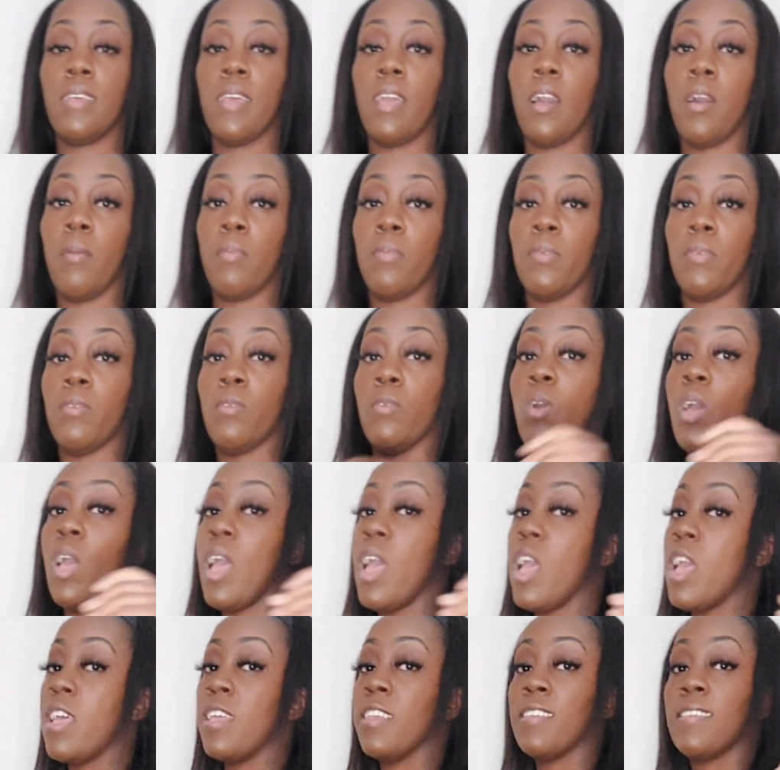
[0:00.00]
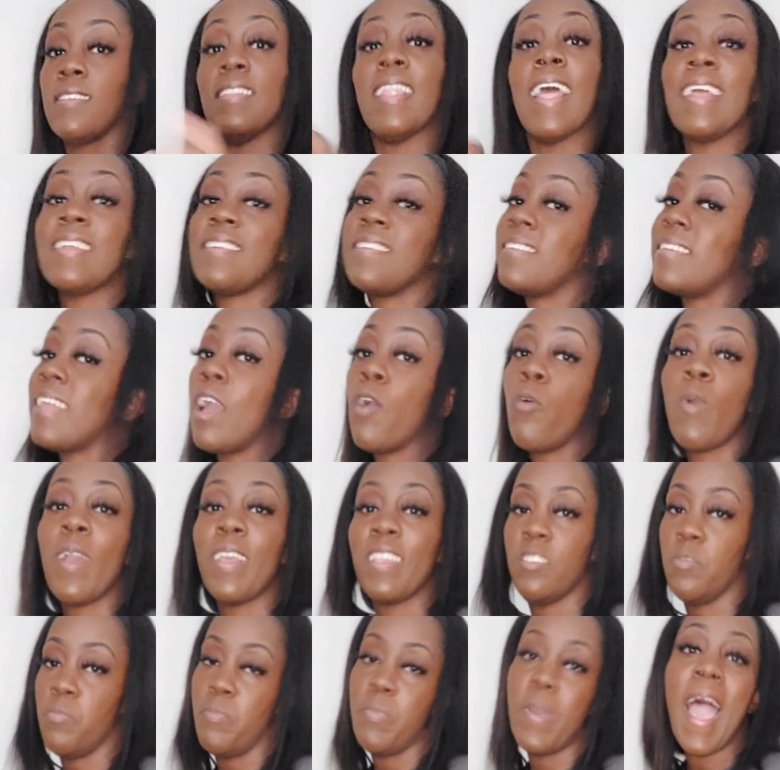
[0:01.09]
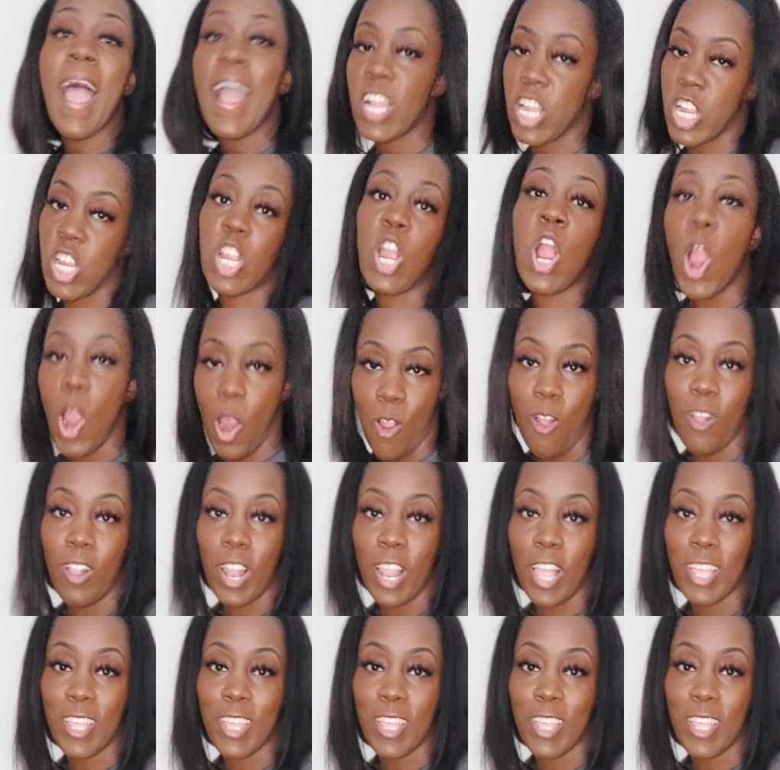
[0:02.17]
to help you snatch that waist back, girl.